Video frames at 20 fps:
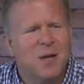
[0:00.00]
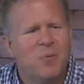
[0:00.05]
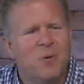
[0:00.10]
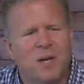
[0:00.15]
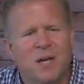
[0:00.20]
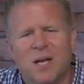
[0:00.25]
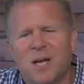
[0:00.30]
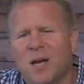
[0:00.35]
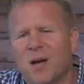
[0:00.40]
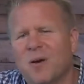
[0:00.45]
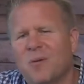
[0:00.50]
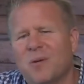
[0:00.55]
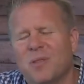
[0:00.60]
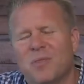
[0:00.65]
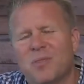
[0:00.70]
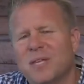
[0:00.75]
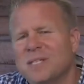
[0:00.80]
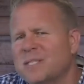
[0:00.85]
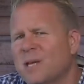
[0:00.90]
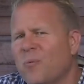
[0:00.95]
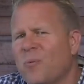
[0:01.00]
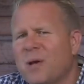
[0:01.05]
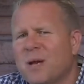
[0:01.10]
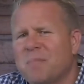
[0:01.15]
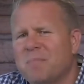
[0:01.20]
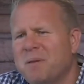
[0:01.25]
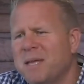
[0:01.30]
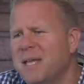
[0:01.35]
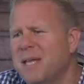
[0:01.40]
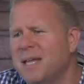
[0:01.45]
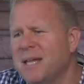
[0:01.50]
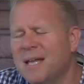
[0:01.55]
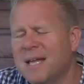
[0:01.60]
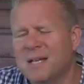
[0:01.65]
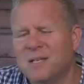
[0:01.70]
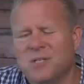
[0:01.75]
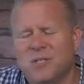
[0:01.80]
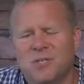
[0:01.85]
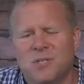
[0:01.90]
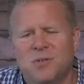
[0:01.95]
I want to go and things I want to be
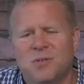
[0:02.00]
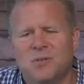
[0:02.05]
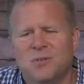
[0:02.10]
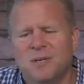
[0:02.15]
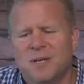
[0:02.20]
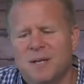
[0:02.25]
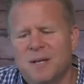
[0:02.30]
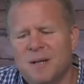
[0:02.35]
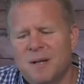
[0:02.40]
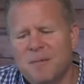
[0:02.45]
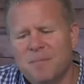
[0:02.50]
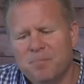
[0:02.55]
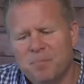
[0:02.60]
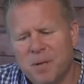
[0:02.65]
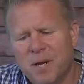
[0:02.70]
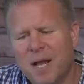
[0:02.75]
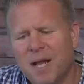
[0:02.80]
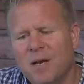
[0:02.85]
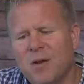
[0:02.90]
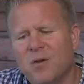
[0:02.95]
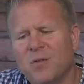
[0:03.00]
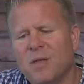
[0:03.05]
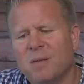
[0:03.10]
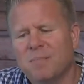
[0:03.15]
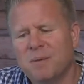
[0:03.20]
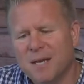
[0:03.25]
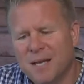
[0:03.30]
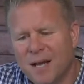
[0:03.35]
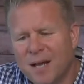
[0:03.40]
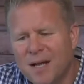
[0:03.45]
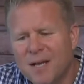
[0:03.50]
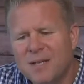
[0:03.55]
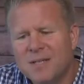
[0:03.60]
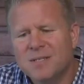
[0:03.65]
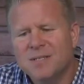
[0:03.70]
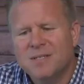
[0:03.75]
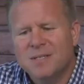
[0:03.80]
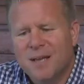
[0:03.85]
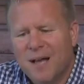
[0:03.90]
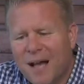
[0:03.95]
and do. But I know that
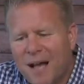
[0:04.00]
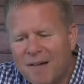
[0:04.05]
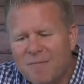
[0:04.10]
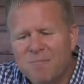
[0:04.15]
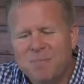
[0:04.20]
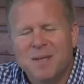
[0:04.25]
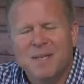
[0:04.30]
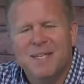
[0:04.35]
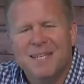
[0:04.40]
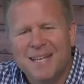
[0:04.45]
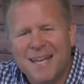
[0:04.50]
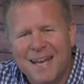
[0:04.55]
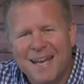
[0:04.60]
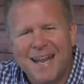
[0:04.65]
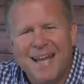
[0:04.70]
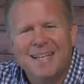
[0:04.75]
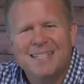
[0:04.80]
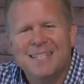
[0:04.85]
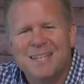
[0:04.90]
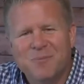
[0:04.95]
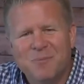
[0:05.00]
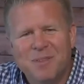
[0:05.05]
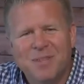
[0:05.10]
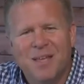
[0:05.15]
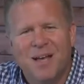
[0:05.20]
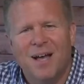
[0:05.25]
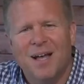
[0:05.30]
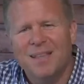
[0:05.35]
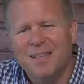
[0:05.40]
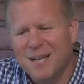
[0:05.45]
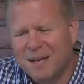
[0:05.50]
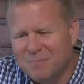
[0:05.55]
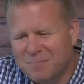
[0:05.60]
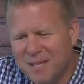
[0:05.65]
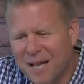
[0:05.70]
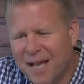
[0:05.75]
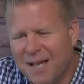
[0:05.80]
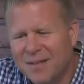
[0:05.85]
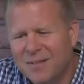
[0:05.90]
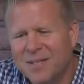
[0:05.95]
because I've been connecting with God, that I'm
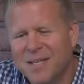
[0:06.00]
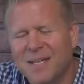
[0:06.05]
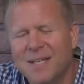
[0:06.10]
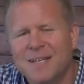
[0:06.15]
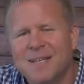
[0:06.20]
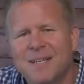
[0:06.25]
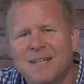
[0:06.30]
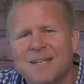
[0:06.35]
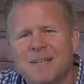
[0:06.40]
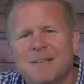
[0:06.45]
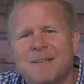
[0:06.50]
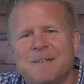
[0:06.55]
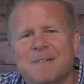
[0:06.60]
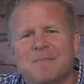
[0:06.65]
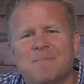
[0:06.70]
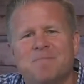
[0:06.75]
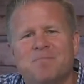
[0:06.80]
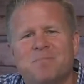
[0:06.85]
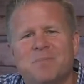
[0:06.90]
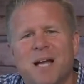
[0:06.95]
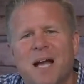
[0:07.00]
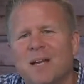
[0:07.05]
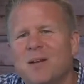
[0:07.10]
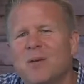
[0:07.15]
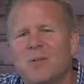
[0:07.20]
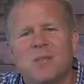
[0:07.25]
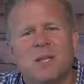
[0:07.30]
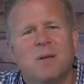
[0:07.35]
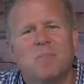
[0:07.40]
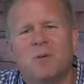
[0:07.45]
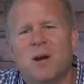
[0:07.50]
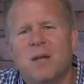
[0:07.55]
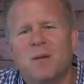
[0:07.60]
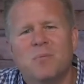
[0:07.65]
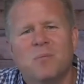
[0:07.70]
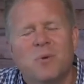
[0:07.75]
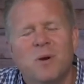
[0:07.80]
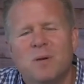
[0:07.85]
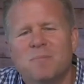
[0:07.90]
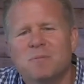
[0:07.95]
dialed in, I know that I'm right
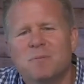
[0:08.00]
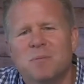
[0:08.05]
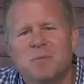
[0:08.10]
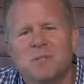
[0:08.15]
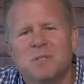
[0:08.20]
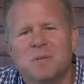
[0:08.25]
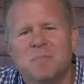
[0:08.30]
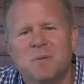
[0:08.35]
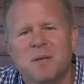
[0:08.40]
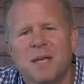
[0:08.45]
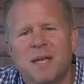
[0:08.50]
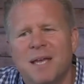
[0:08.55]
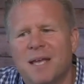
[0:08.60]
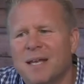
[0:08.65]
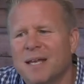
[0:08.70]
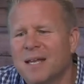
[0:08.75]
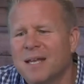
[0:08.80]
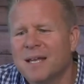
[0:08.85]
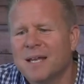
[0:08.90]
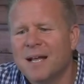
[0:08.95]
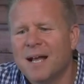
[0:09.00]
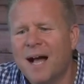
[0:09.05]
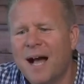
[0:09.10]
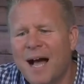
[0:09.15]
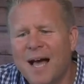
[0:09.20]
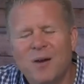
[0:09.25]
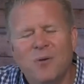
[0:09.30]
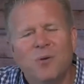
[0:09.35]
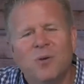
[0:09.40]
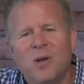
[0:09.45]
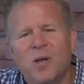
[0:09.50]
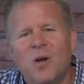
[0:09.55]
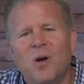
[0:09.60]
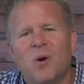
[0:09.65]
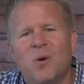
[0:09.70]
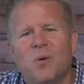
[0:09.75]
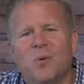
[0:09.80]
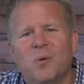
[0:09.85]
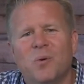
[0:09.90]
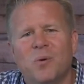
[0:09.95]
where I'm supposed to be. And I don't
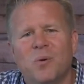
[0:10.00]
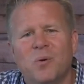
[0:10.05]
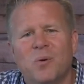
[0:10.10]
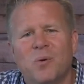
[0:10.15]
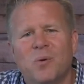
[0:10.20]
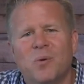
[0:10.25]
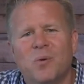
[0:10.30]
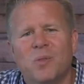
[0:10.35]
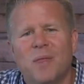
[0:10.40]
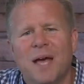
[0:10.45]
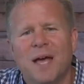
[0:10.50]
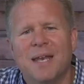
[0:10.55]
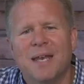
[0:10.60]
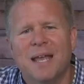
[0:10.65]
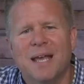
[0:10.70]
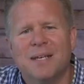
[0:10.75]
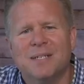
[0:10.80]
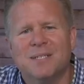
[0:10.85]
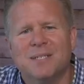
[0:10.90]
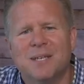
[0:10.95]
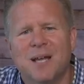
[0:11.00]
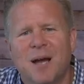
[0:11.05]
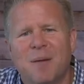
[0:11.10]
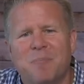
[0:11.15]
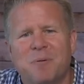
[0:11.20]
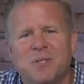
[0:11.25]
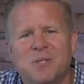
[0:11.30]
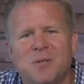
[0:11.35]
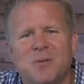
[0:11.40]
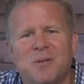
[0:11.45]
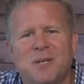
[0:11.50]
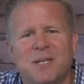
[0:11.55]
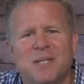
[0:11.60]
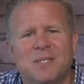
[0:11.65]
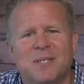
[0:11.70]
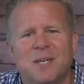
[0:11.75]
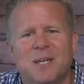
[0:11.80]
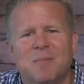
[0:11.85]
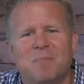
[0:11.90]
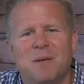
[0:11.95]
know who that next opportunity
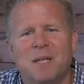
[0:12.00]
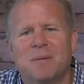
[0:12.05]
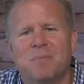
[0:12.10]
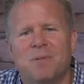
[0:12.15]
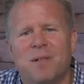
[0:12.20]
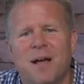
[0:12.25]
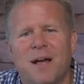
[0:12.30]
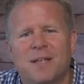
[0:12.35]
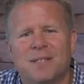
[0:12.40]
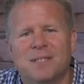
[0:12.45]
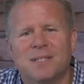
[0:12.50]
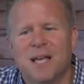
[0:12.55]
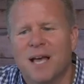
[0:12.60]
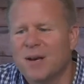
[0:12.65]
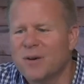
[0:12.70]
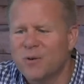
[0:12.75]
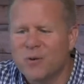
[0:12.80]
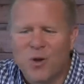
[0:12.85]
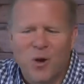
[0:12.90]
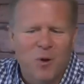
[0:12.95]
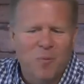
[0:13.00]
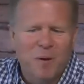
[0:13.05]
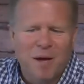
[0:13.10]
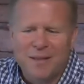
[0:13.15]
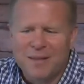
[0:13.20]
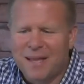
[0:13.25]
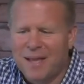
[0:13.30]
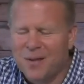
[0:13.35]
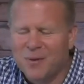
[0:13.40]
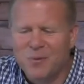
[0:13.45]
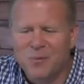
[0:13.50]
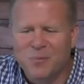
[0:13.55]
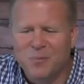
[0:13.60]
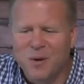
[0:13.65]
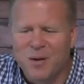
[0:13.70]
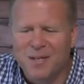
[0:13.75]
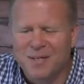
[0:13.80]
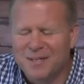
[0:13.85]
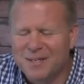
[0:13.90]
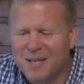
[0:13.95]
is going to be to bless. I don't know about that,
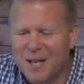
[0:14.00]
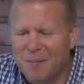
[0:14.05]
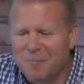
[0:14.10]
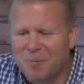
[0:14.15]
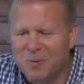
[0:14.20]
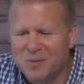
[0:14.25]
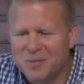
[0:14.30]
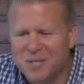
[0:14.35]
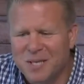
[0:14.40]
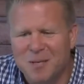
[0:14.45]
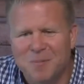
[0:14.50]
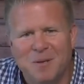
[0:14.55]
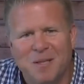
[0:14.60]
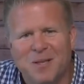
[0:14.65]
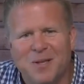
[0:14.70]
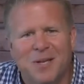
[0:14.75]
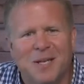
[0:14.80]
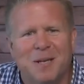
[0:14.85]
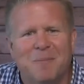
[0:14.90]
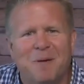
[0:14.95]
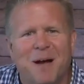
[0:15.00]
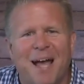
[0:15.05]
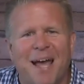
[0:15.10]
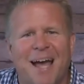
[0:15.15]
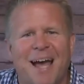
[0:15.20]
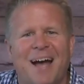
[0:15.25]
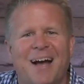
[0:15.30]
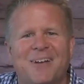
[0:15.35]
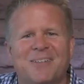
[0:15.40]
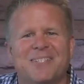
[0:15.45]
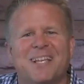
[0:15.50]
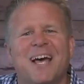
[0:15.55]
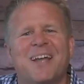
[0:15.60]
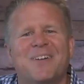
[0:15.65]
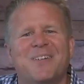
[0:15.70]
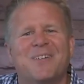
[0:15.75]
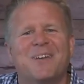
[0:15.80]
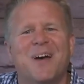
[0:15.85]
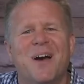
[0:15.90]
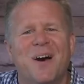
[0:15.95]
what couple is going to be looking to buy a house. I
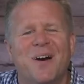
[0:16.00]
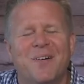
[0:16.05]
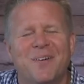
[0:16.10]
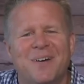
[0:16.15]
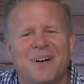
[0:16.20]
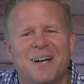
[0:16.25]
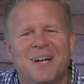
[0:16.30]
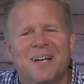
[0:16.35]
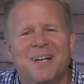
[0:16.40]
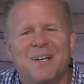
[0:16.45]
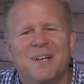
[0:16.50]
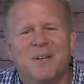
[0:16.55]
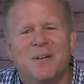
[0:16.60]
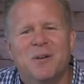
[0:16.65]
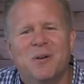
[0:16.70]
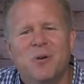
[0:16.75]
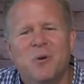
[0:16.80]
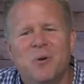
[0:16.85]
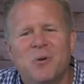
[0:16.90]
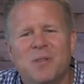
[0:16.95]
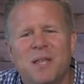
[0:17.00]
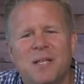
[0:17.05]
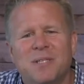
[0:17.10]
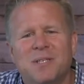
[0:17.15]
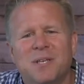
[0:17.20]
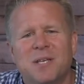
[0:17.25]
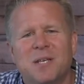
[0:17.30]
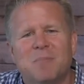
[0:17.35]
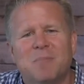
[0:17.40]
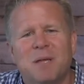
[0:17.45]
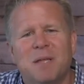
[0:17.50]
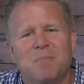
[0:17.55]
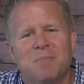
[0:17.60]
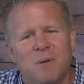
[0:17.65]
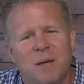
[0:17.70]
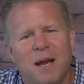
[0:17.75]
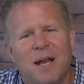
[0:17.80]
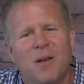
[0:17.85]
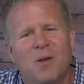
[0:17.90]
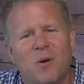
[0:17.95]
don't know who that's going to be,
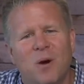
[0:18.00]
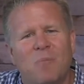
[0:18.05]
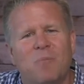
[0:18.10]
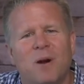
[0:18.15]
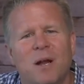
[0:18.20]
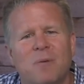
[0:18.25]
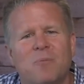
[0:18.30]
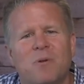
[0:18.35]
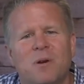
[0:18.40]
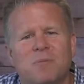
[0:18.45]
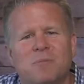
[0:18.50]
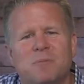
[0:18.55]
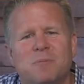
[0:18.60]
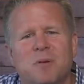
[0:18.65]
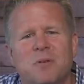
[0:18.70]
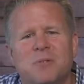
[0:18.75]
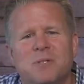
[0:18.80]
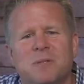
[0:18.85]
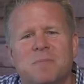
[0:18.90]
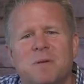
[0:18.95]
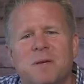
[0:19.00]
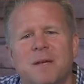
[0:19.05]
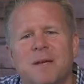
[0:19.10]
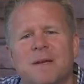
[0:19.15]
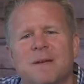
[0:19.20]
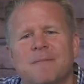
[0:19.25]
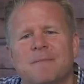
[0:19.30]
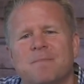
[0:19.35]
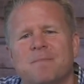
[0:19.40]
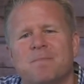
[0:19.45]
but I know I'm right where I'm supposed to be.